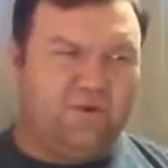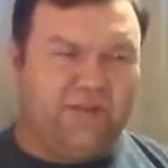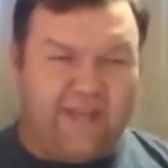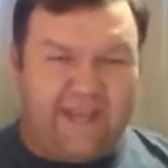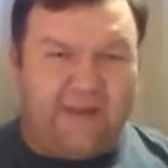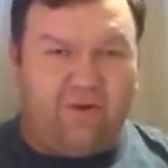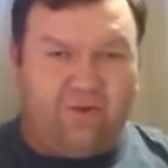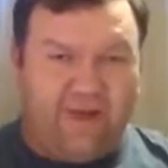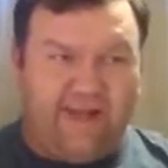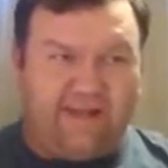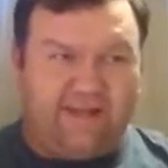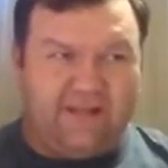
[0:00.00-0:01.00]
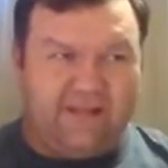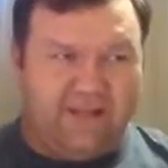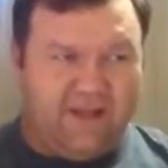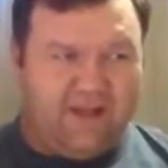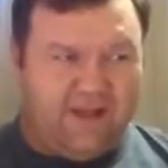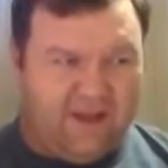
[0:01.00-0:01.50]
Which I can't
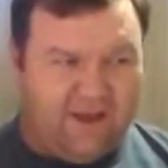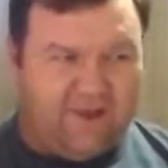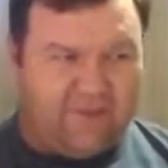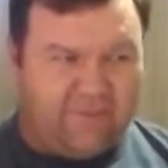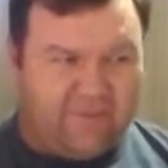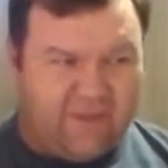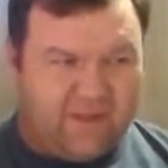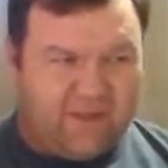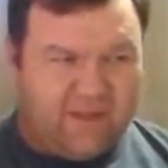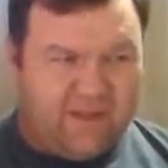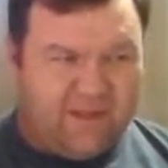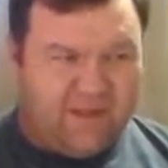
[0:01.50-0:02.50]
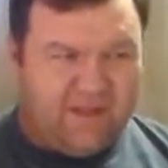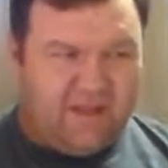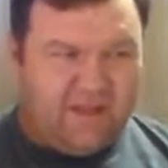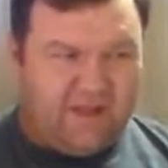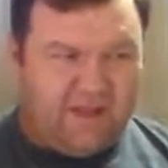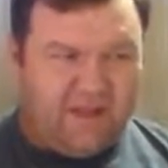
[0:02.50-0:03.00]
wait.
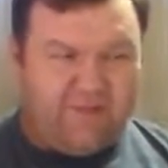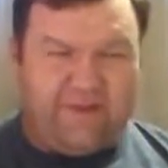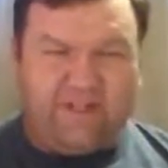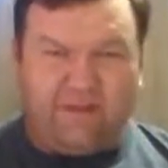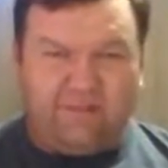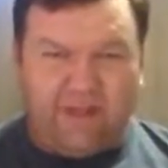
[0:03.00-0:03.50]
That'll